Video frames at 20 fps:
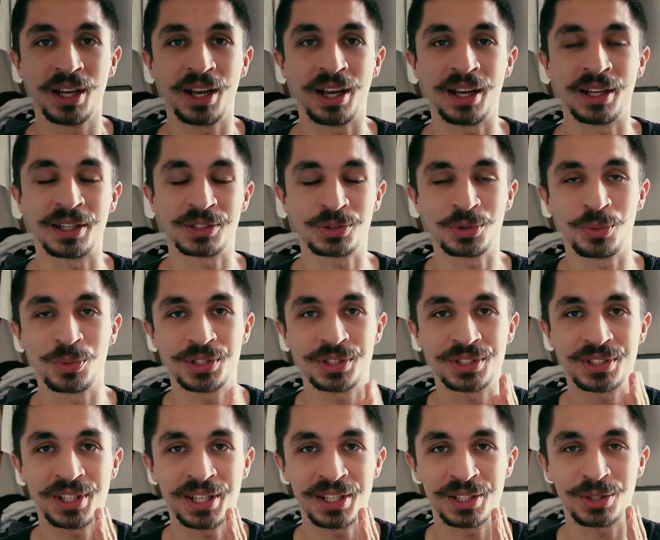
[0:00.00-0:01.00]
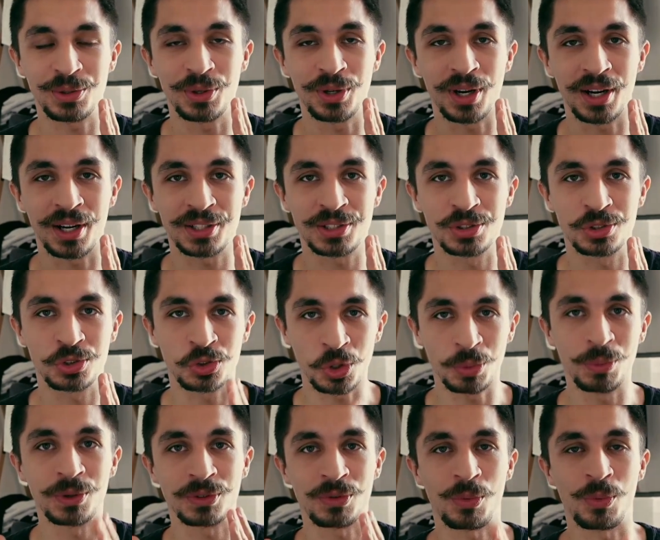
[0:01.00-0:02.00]
And as always, thank you guys so
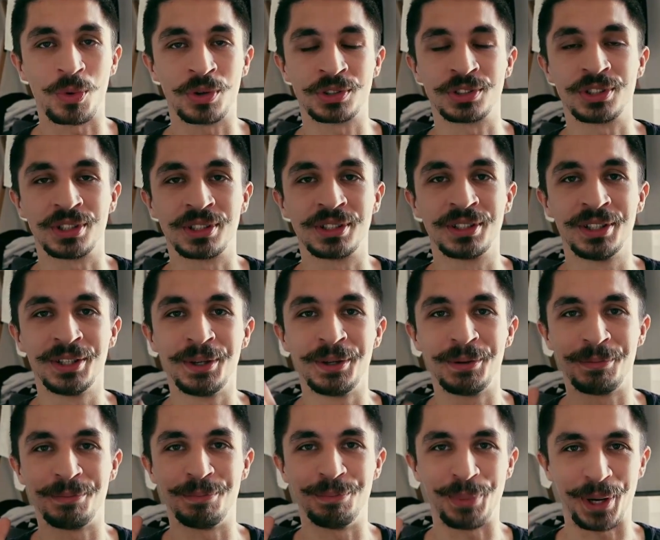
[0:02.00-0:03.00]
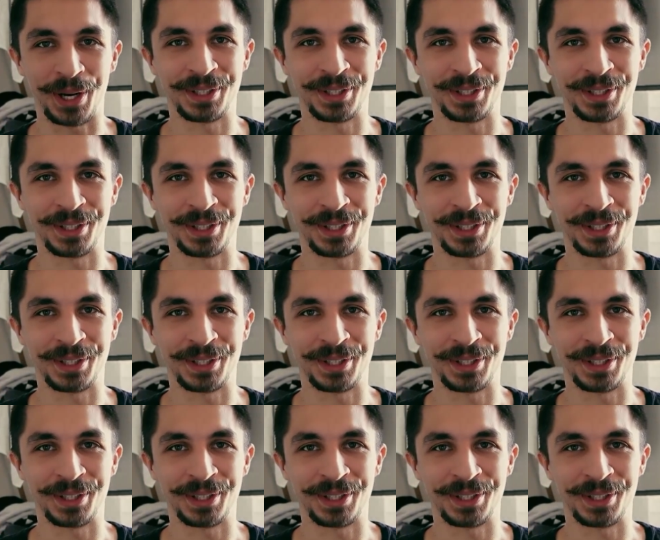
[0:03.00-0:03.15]
much for watching. Bye.